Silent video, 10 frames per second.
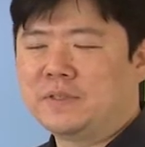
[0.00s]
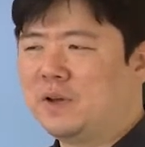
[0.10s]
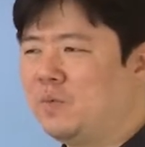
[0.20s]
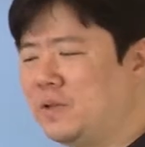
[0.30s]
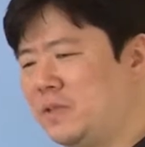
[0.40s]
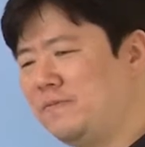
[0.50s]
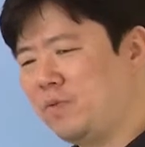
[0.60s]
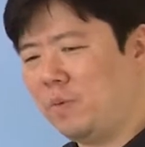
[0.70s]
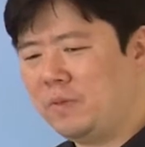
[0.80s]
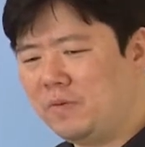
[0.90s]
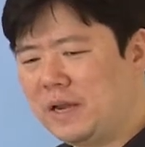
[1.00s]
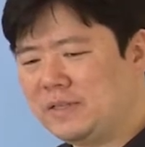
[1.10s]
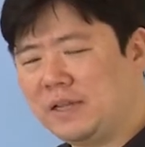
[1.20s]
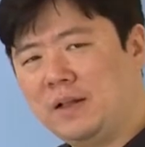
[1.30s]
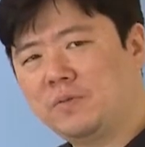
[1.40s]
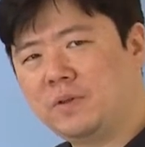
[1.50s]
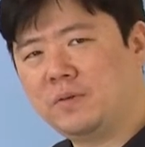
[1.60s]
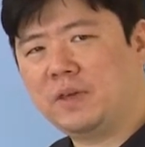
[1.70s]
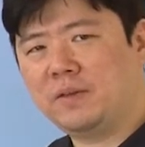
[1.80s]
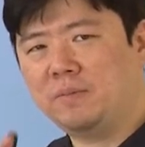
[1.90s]
So once you formularize an
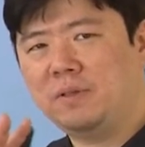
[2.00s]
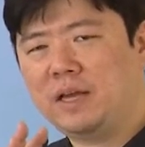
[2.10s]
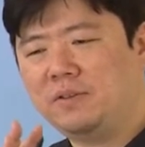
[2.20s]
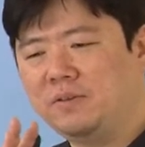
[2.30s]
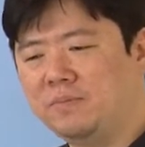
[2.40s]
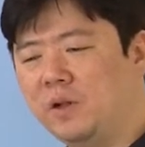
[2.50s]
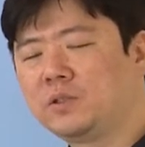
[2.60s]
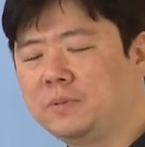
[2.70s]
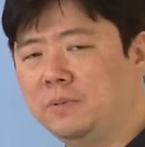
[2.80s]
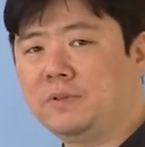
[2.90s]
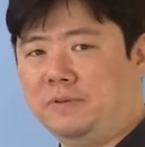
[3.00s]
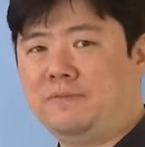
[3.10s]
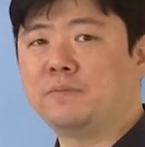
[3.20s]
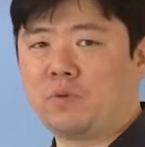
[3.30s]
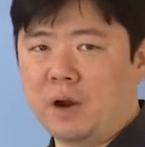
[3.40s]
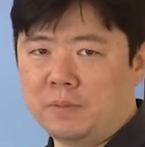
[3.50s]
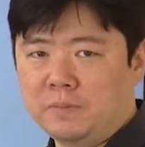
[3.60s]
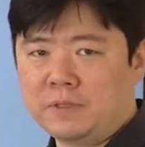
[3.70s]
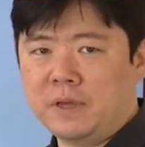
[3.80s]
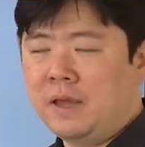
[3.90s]
algorithm, you can apply to multiple different
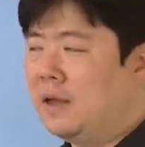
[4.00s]
problems.